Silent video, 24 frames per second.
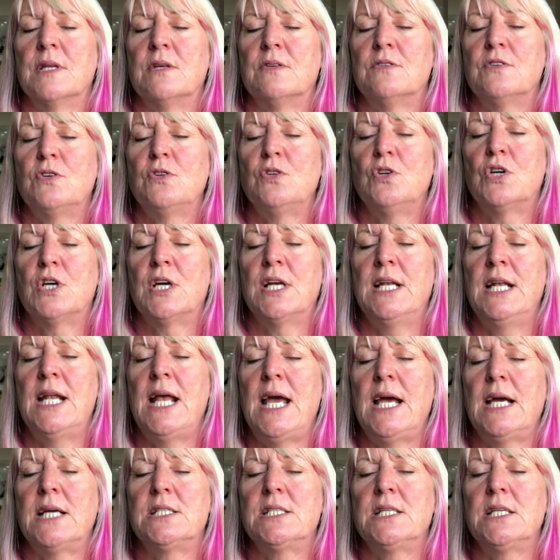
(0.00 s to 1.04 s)
So you're
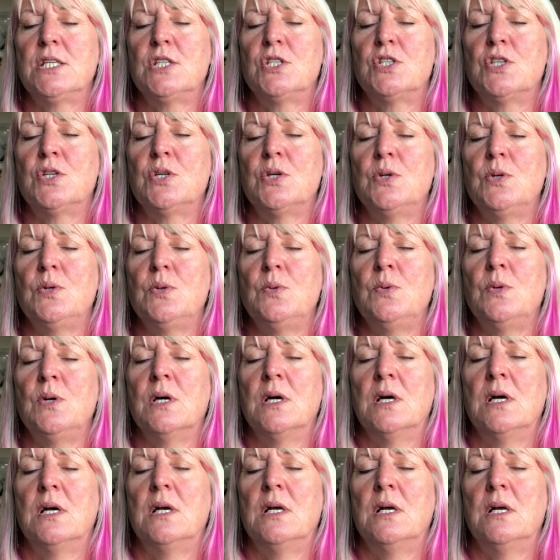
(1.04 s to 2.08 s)
connecting to
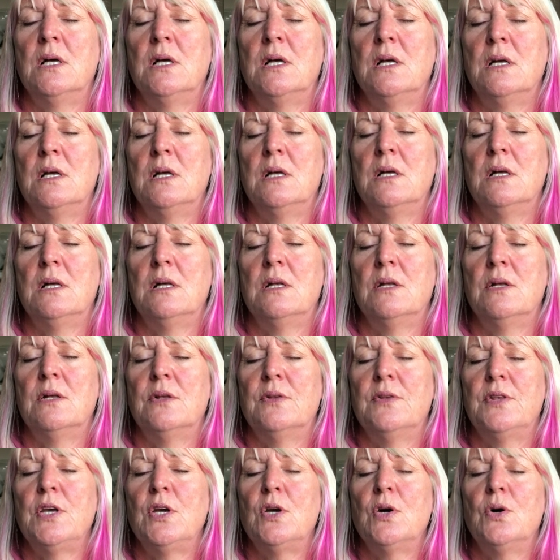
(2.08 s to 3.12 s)

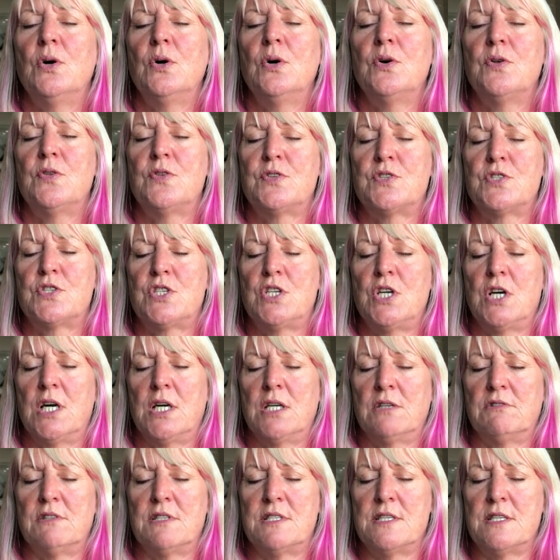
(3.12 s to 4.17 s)
the earth's
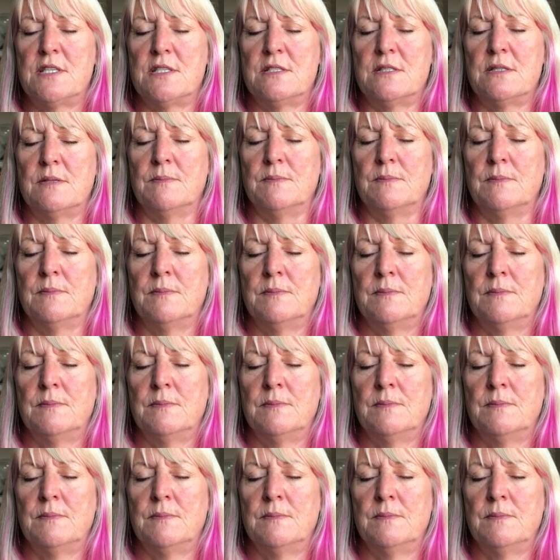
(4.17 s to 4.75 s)
chakra system.